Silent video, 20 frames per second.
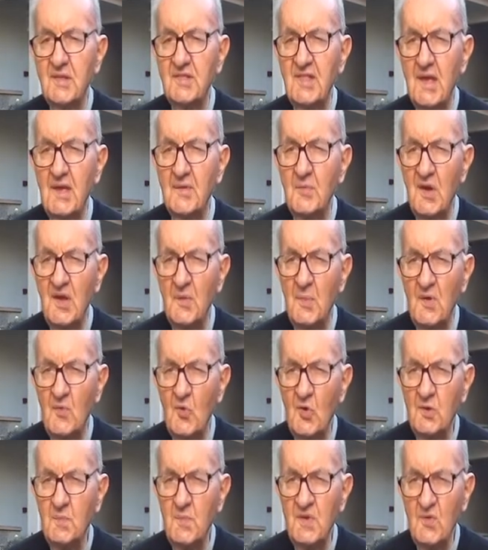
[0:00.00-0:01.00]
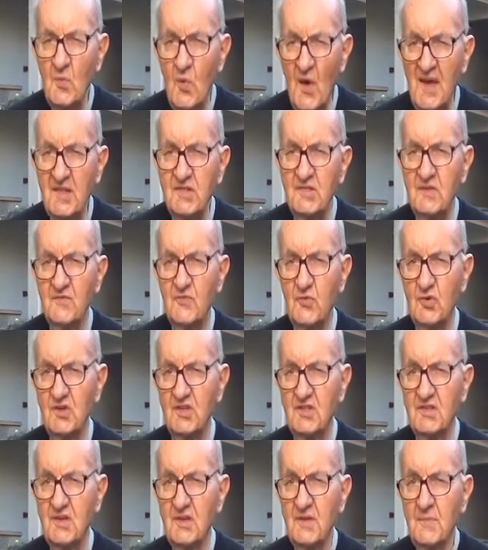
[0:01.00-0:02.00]
they were been waiting for
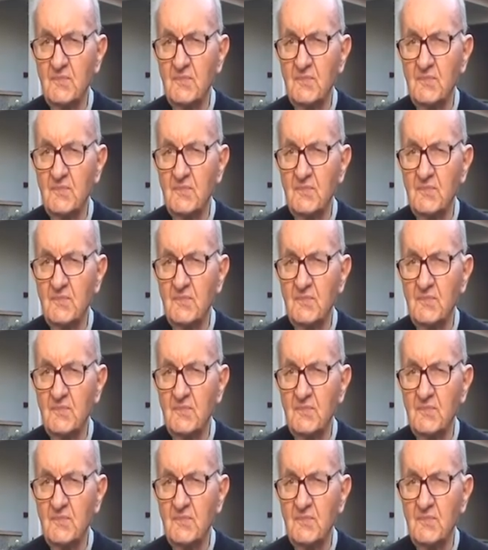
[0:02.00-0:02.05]
it.